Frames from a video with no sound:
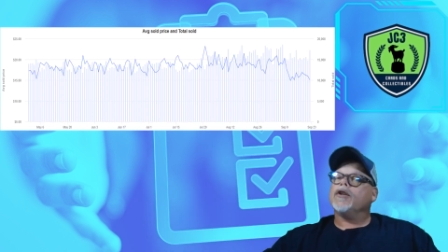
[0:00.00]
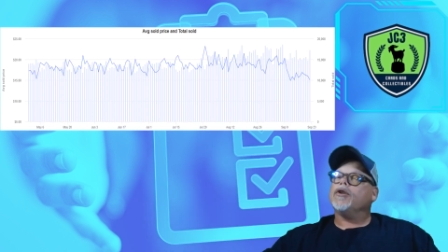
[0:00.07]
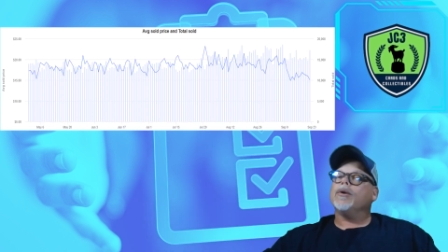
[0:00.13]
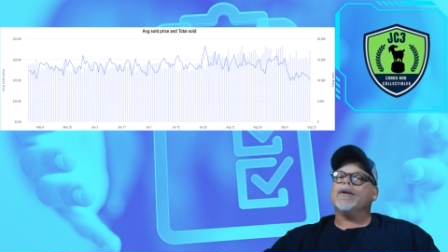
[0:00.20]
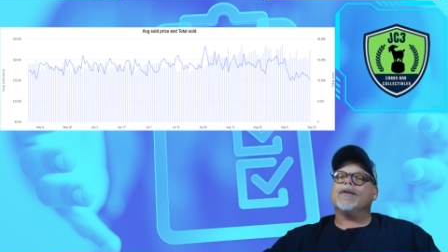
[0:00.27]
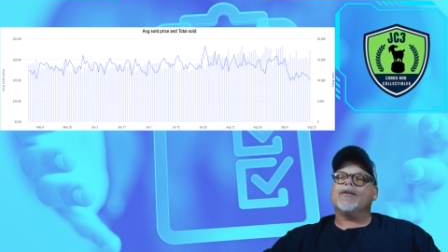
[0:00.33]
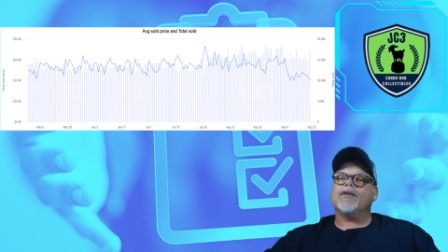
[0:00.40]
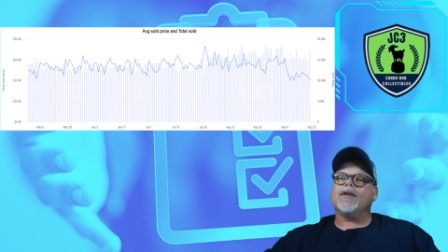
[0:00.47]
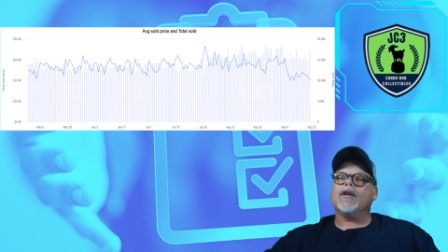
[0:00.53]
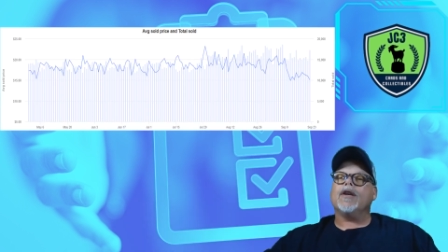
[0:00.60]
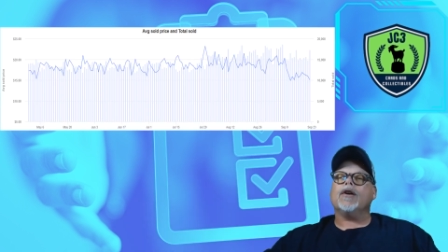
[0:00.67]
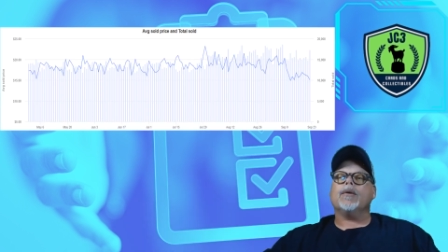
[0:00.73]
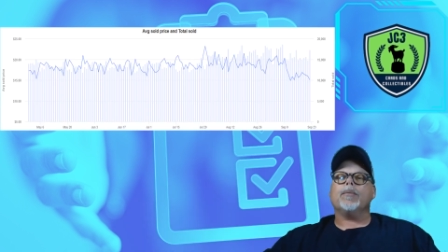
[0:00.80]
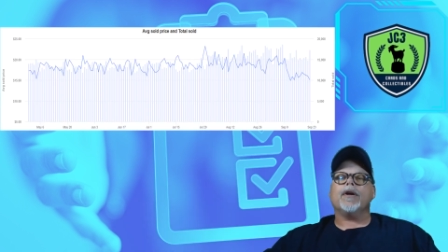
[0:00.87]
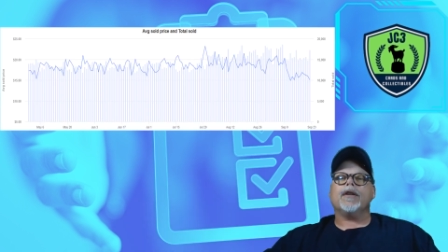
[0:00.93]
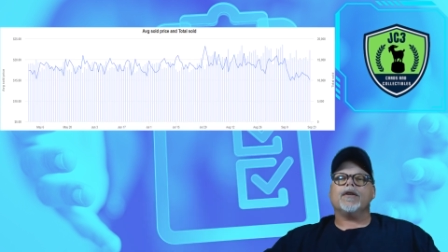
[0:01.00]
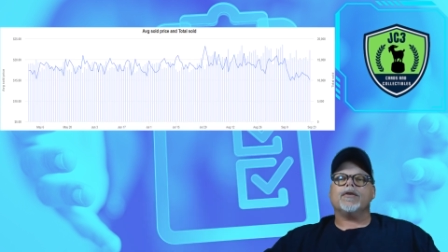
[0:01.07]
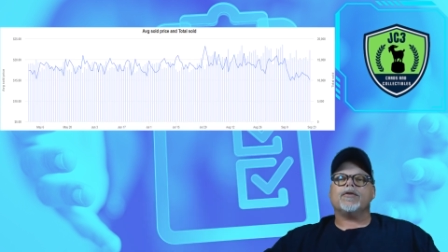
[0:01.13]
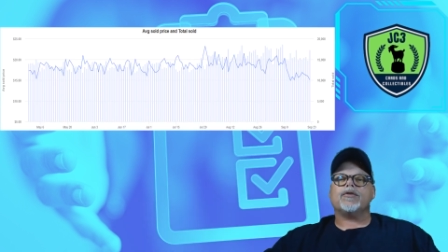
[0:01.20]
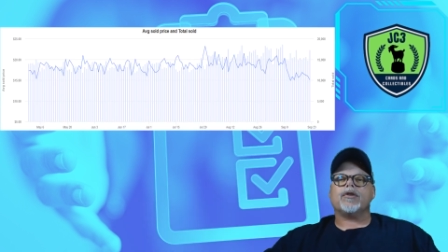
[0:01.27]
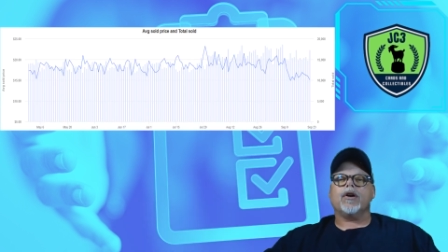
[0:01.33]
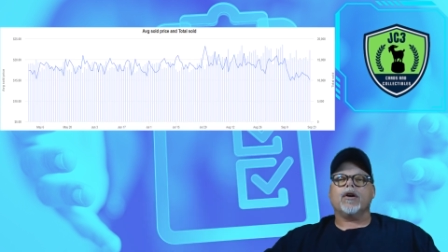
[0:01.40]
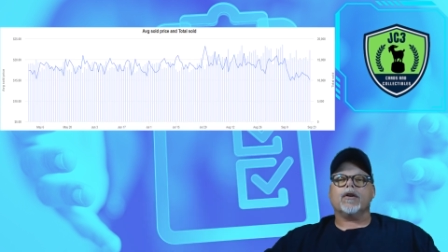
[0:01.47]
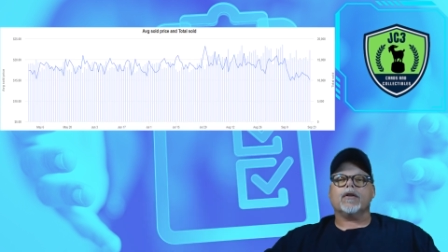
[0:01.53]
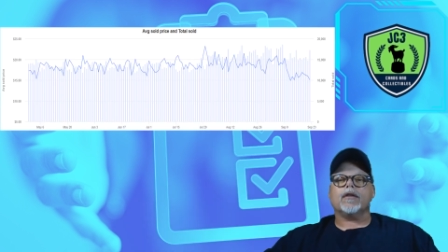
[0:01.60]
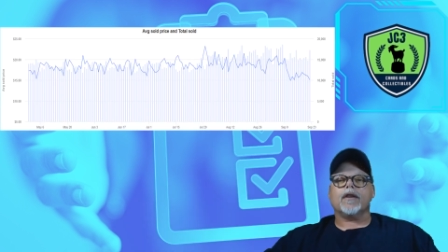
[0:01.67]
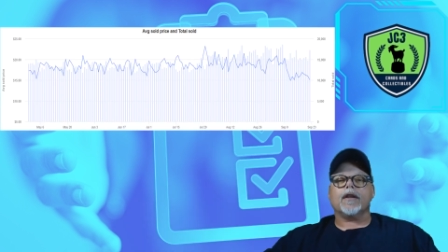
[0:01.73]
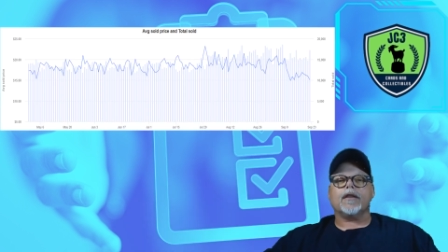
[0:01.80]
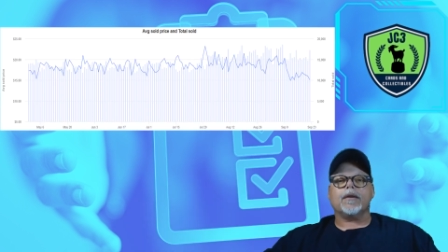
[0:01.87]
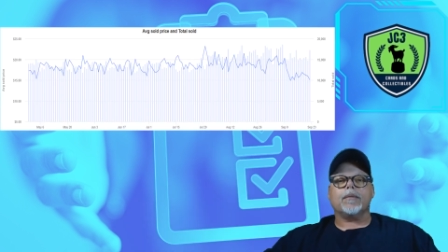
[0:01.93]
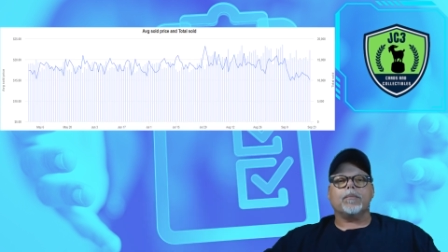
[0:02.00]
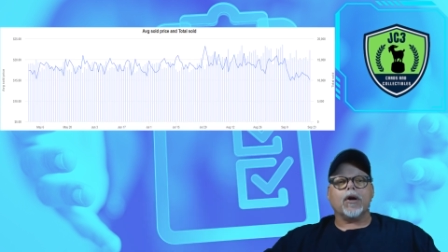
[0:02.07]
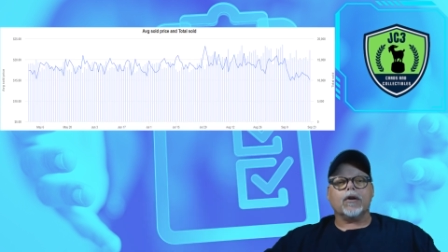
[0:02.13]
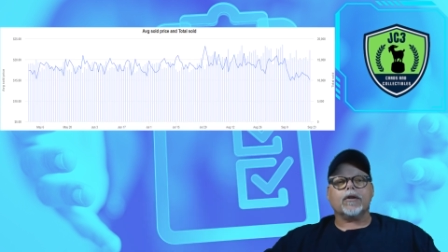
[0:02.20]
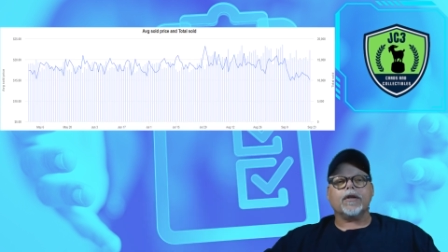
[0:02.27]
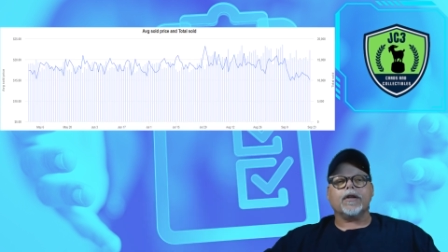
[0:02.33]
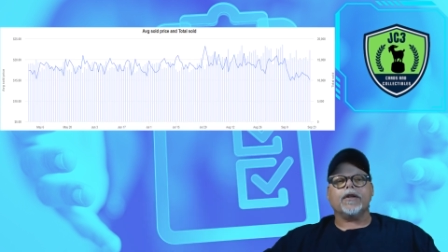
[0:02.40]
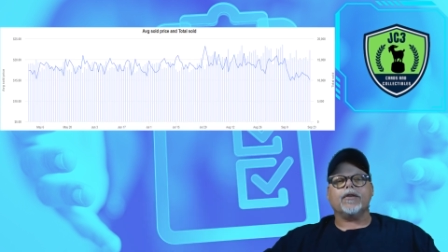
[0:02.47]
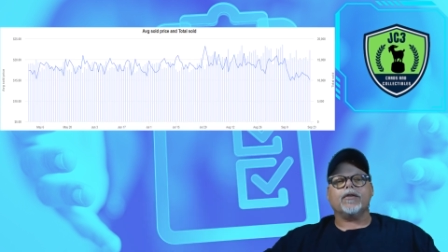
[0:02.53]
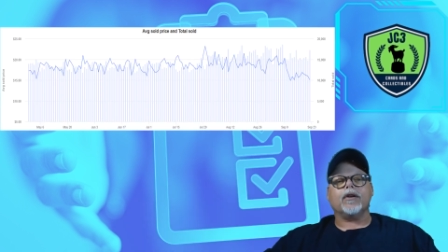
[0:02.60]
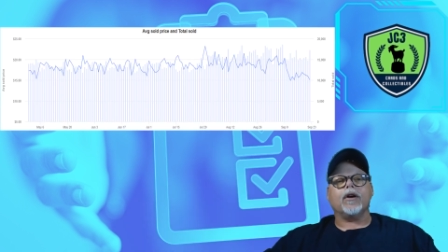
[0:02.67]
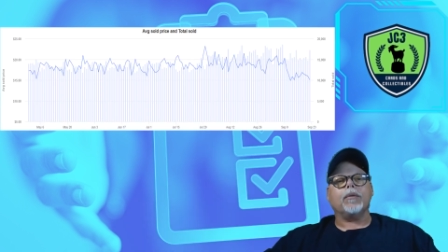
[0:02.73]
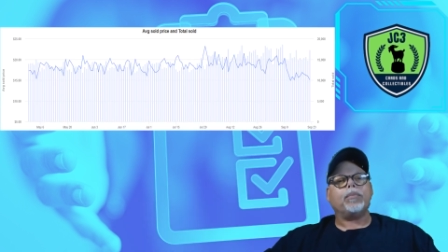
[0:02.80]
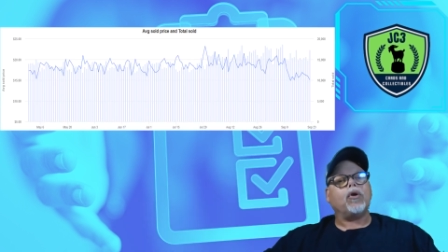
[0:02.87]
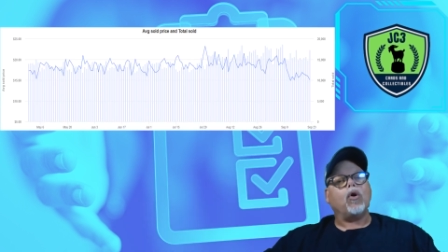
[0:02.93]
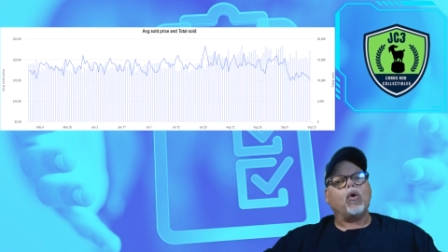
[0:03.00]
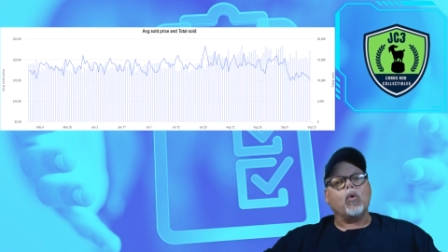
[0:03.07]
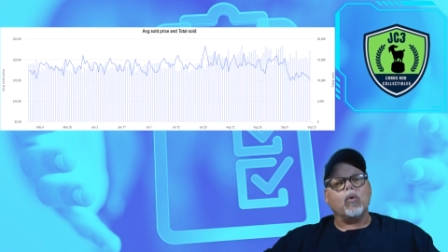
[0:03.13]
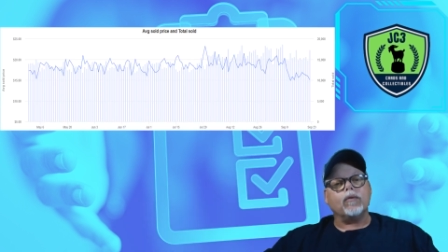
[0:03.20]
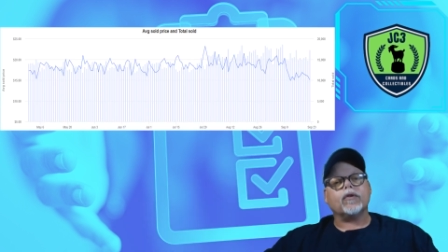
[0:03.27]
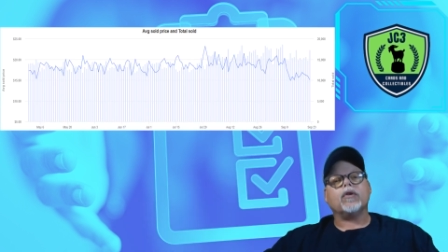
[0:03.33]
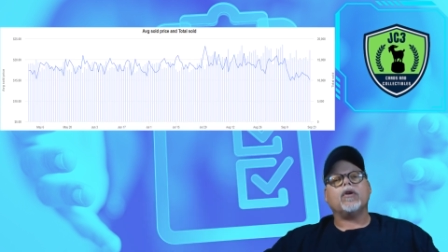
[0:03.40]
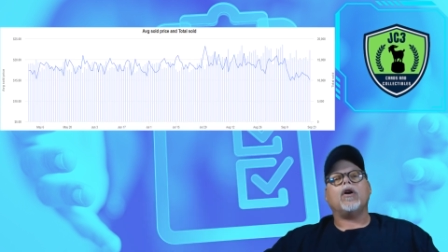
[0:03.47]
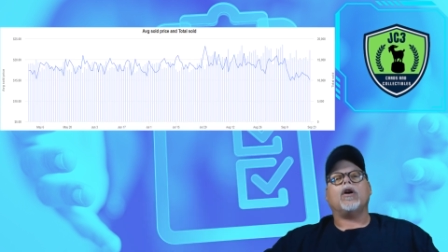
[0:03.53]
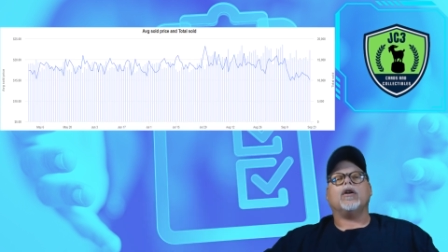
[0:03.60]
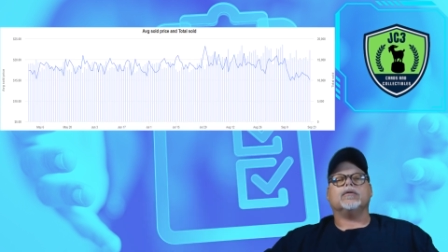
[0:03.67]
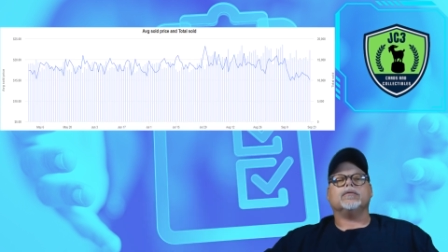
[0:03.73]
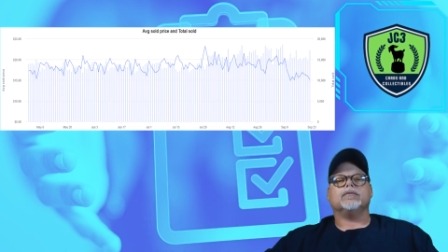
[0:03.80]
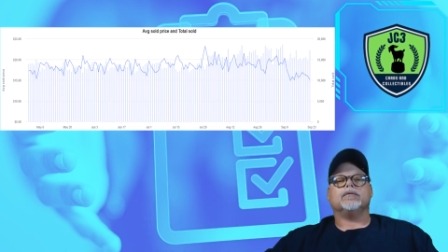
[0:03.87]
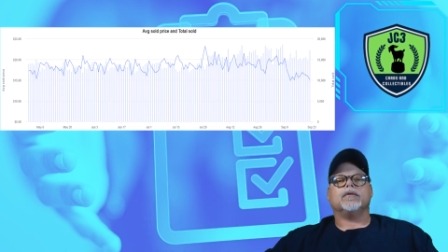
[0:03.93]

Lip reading: You can see here by this chart that the market is up overall.